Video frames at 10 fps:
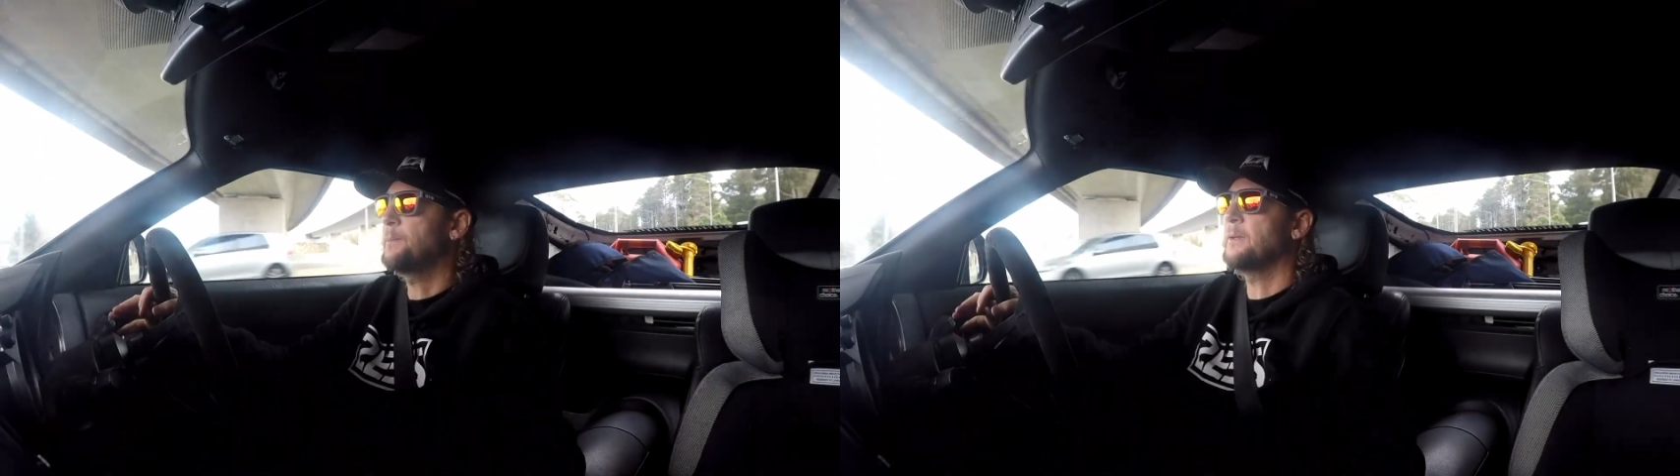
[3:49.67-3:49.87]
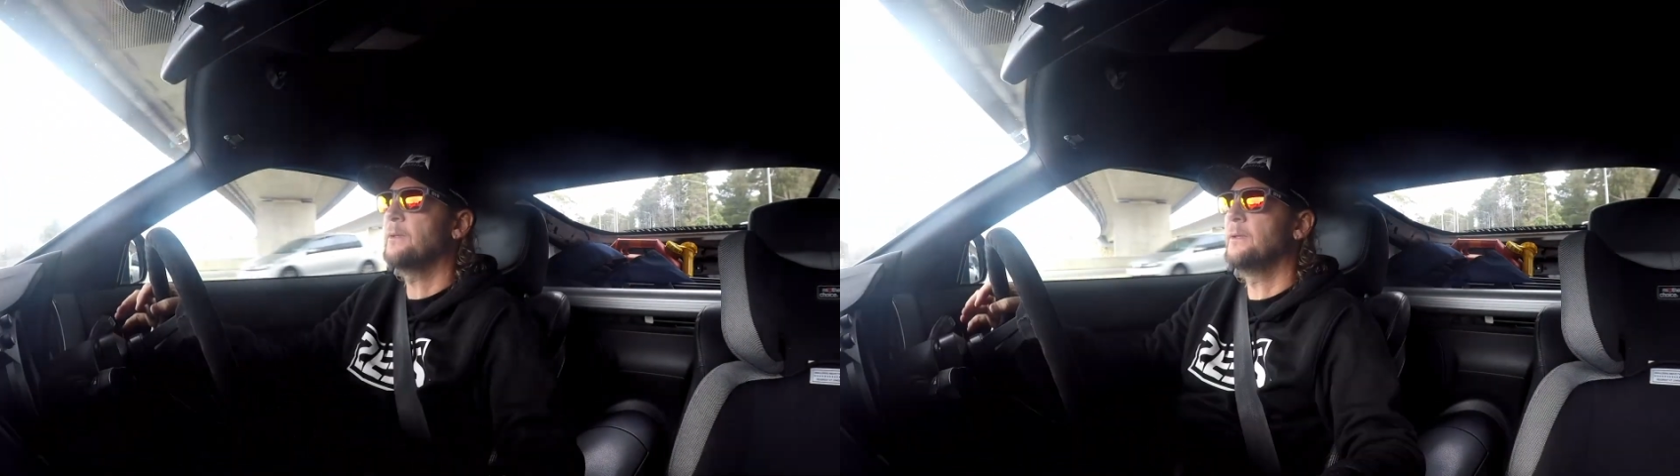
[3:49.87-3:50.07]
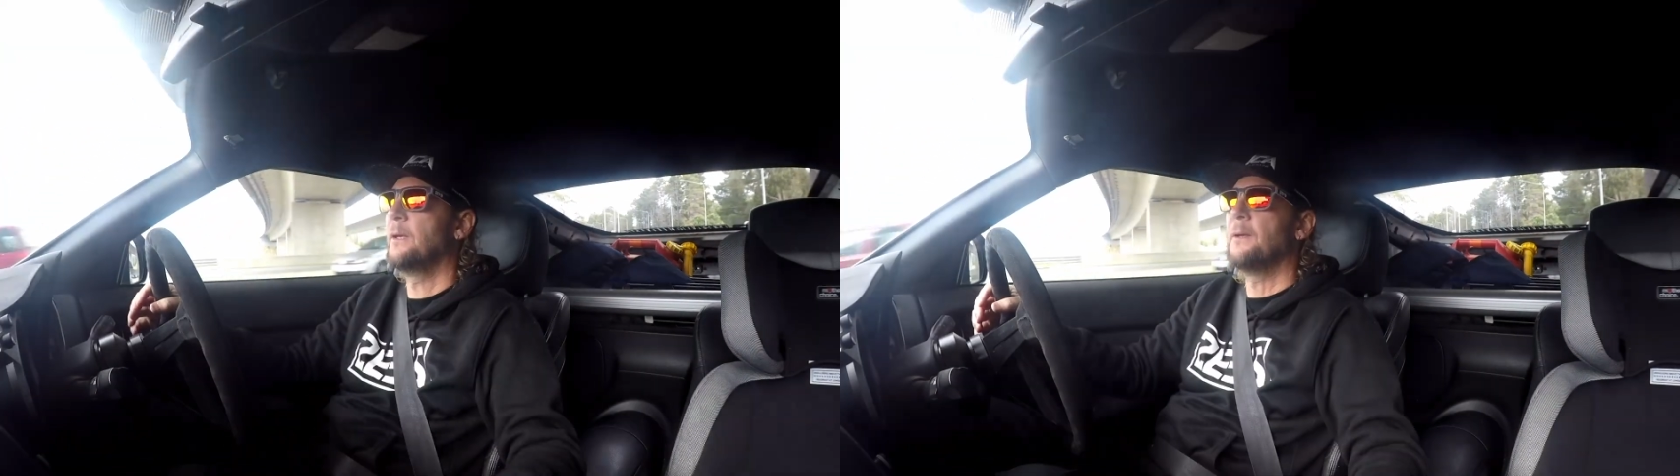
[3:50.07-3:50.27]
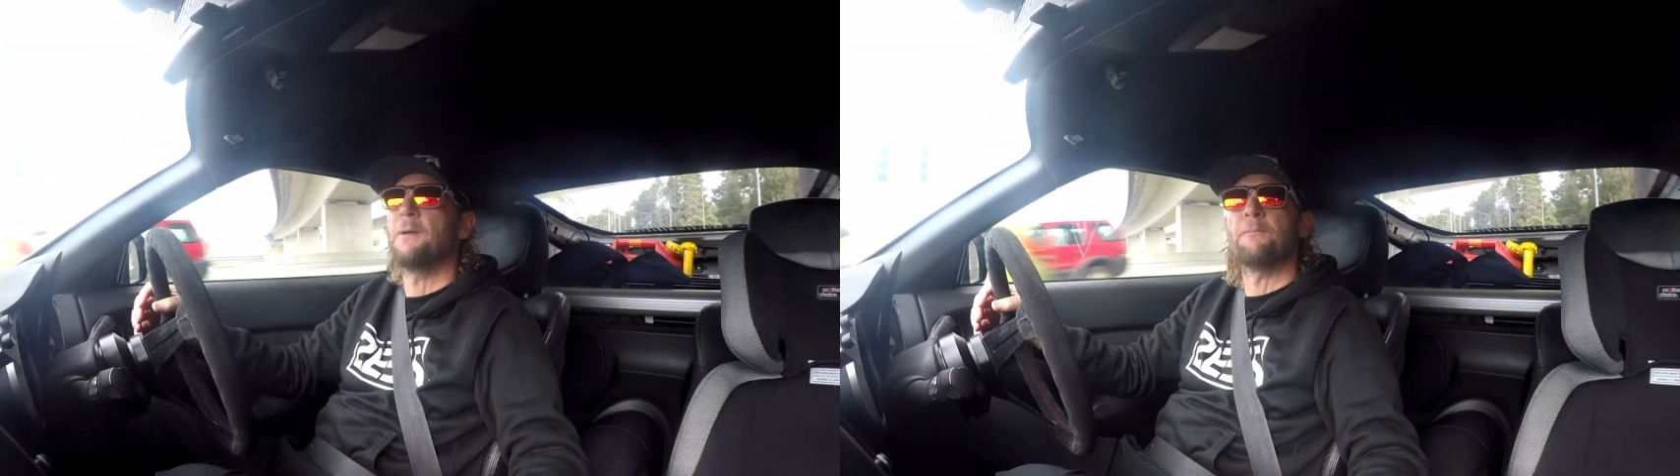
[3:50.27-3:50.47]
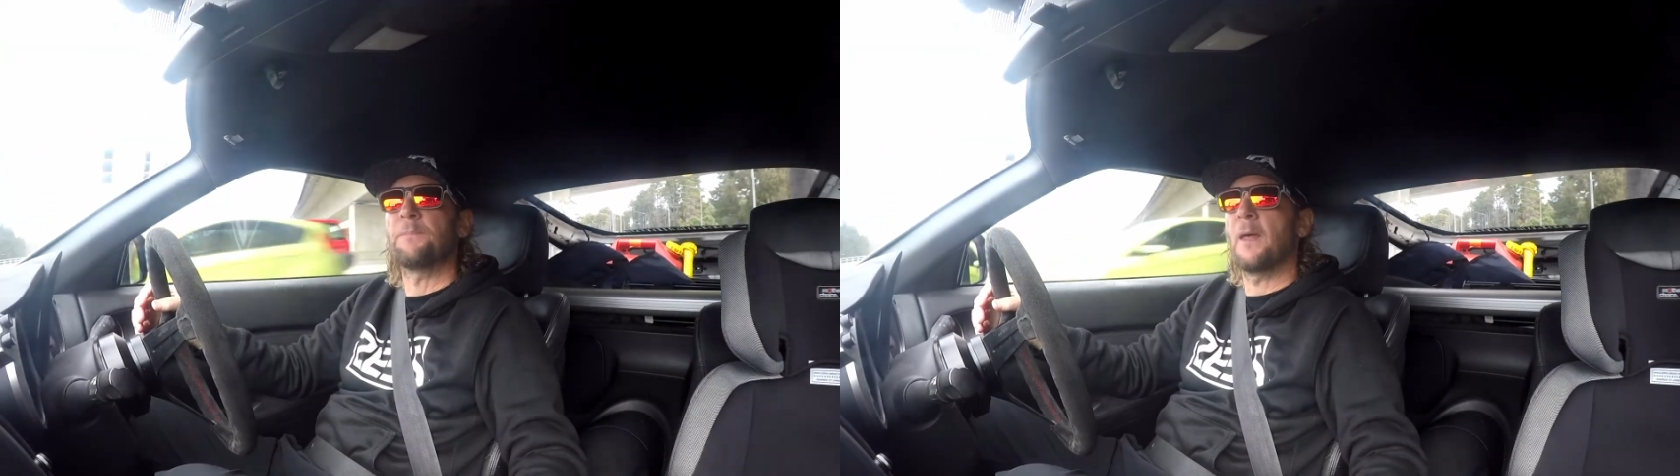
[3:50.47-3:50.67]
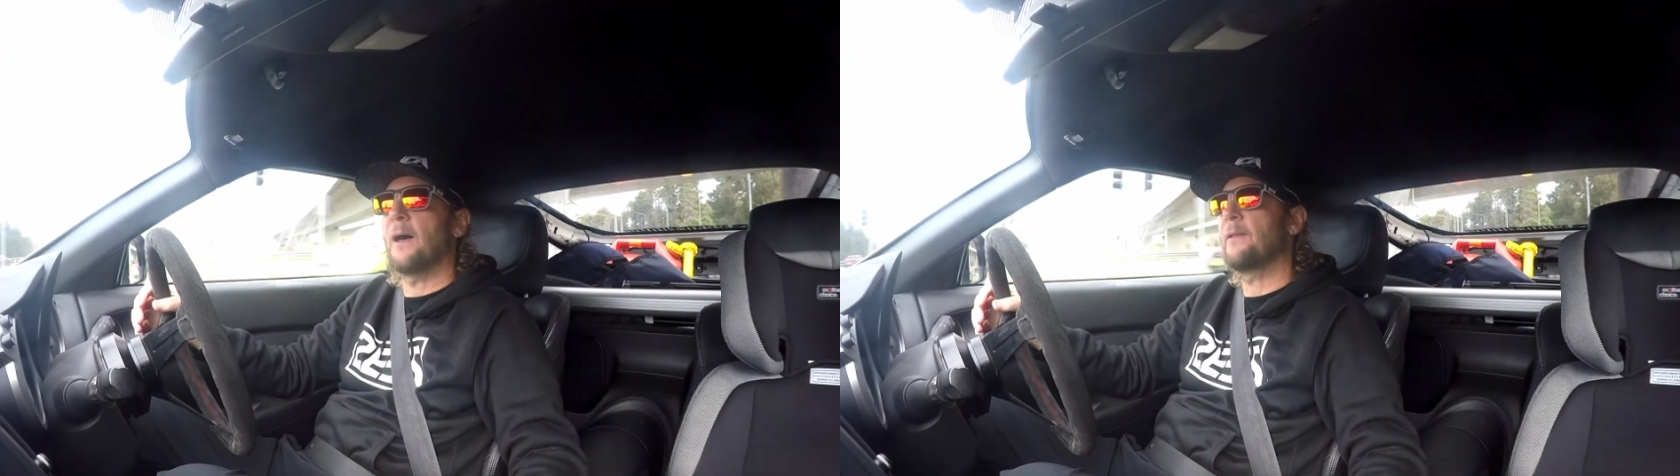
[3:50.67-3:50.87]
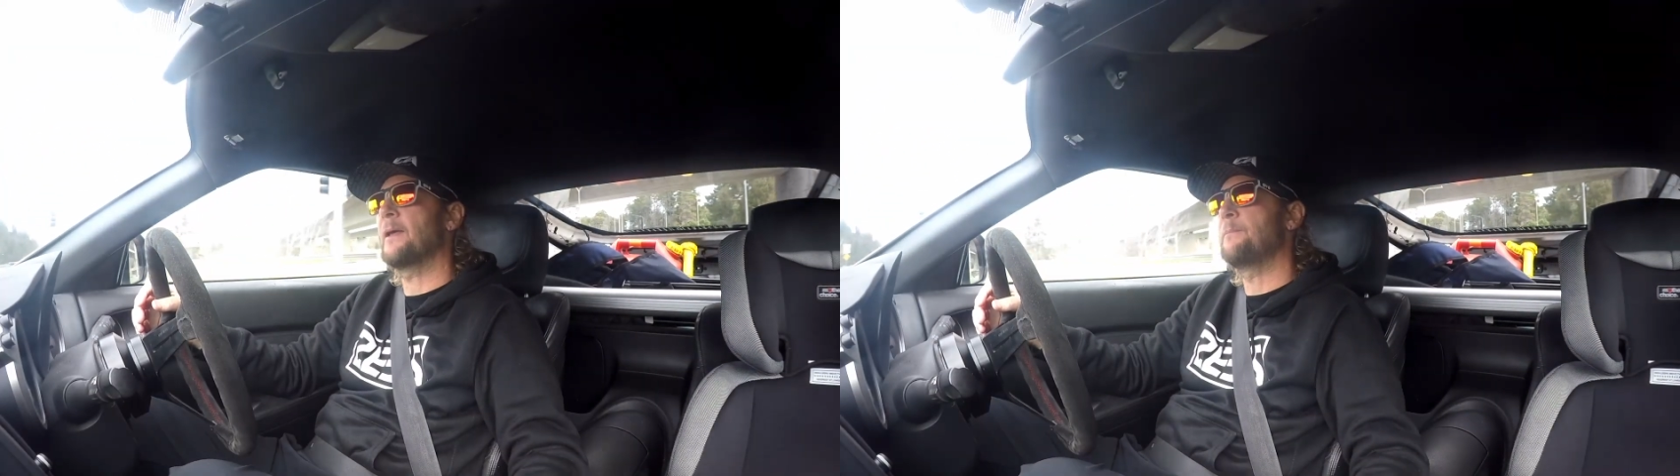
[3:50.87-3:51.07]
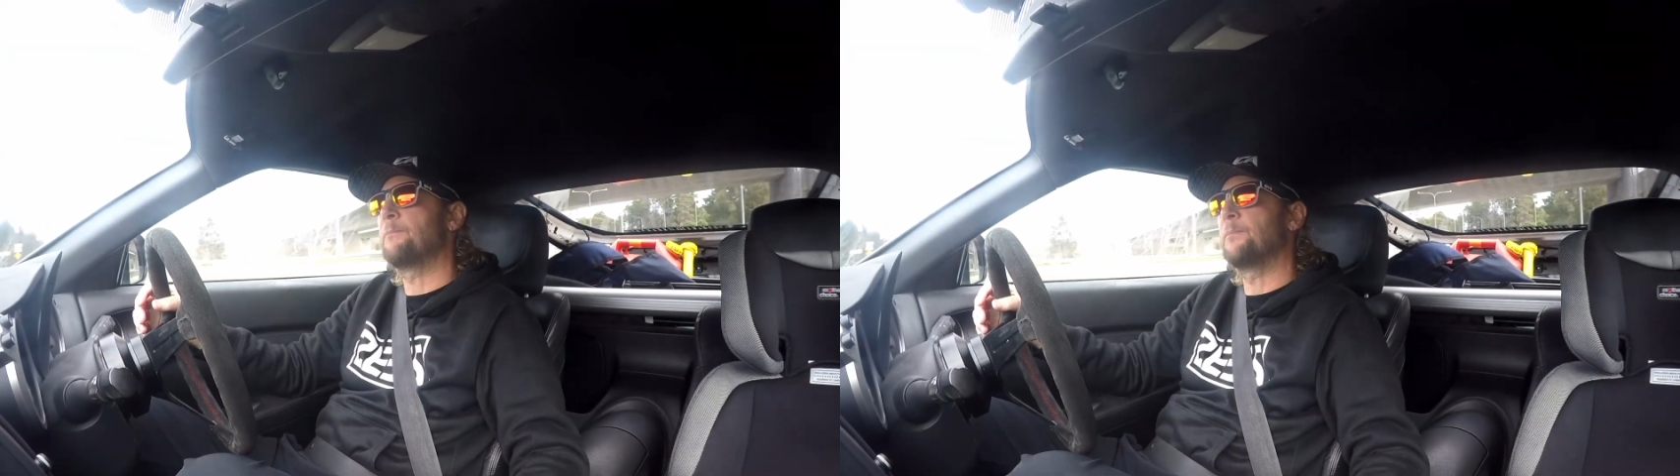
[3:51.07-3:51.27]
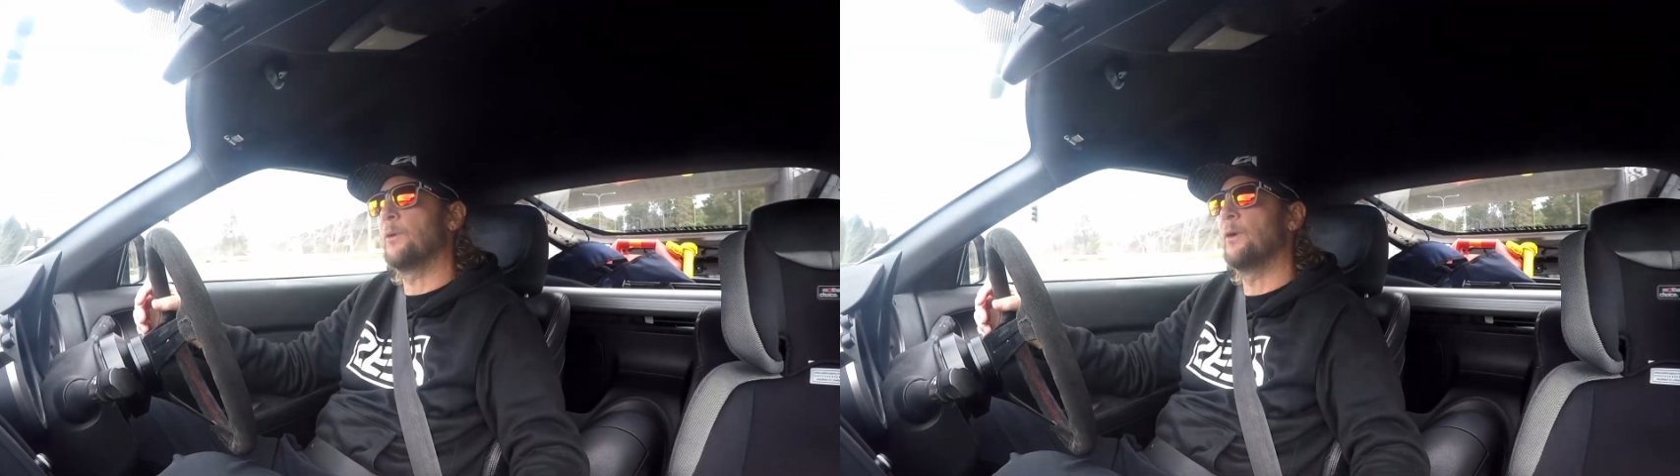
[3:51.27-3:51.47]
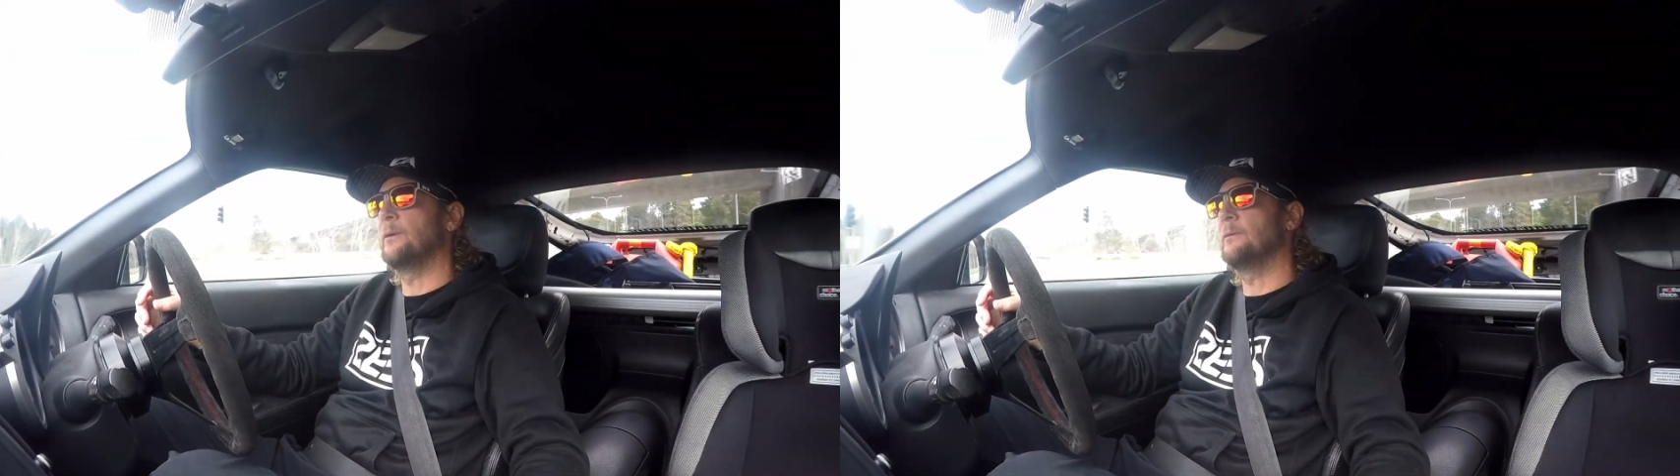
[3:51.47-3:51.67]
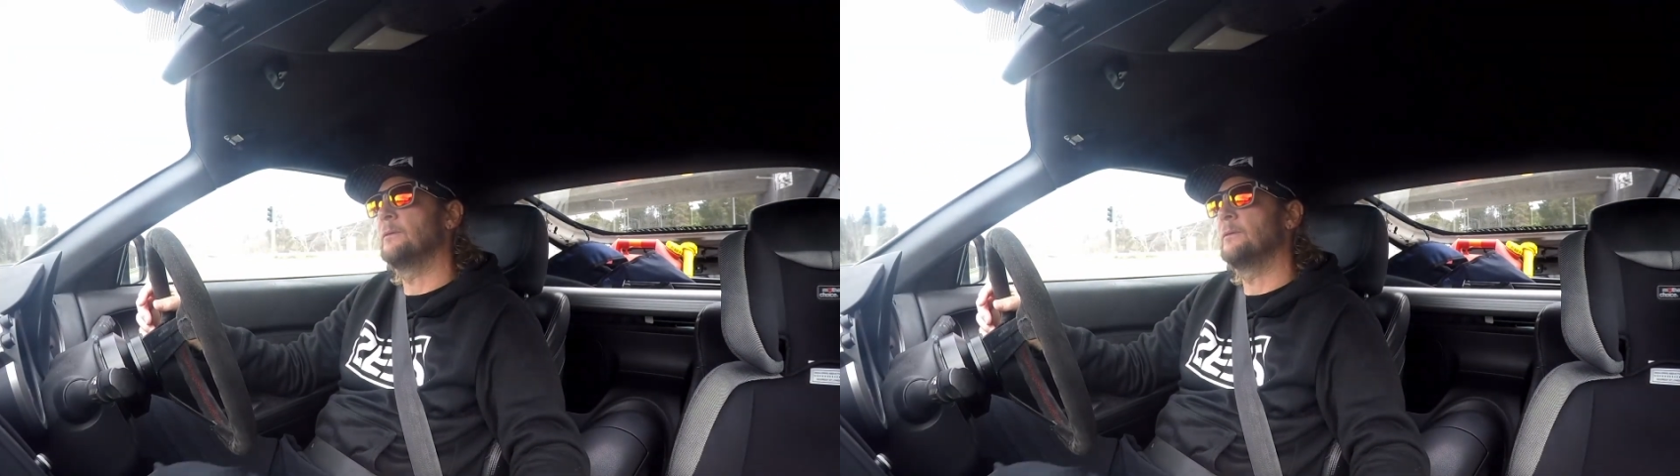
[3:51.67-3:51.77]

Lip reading: and they brought